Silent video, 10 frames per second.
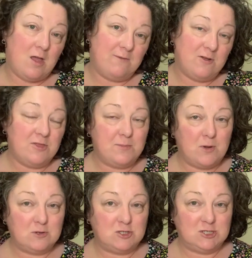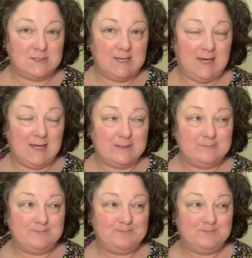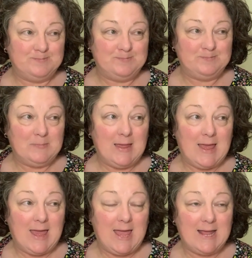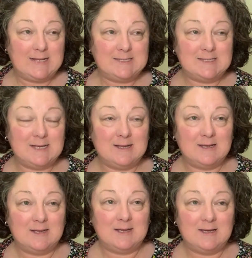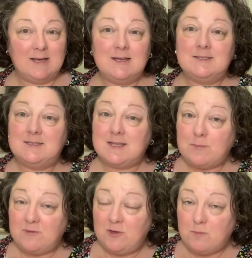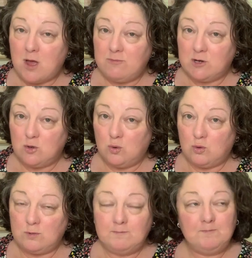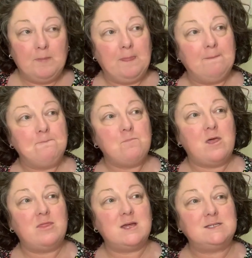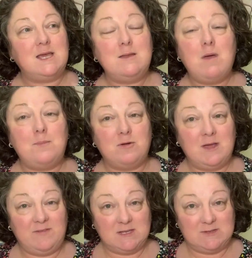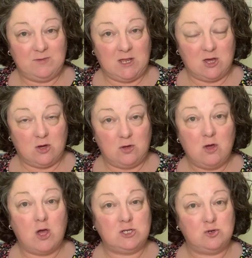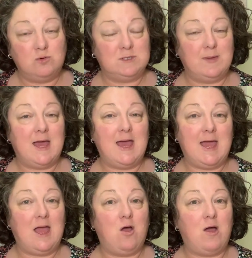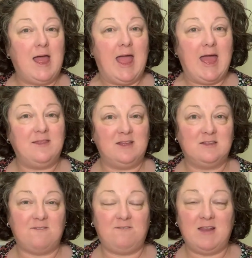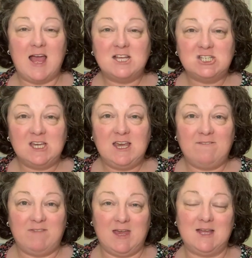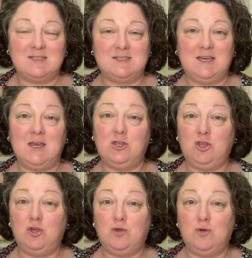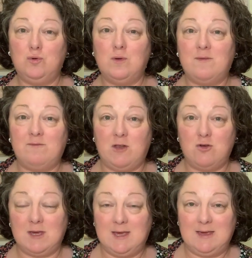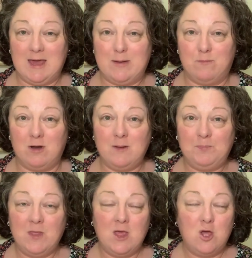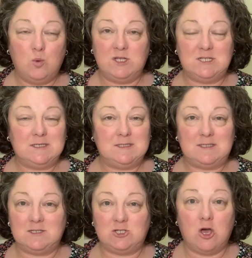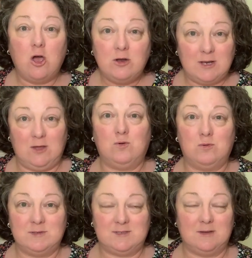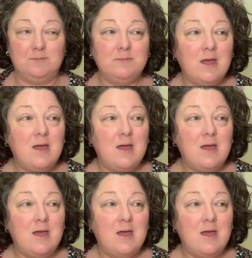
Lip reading: I've got the box just here, and some of you might recall that in my previous video I talked about how I had this flashy, fancy new vlogging camera, which is totally awesome.